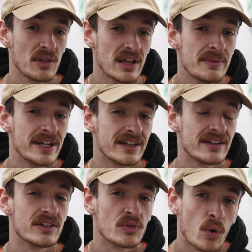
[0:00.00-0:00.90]

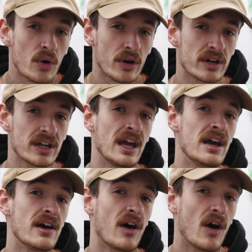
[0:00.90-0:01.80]
limited in torque
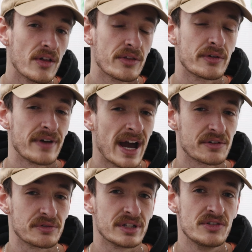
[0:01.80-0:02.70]
on their
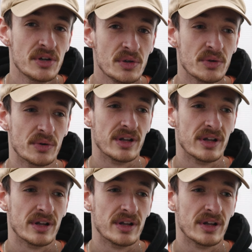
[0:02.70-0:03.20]
factory tune.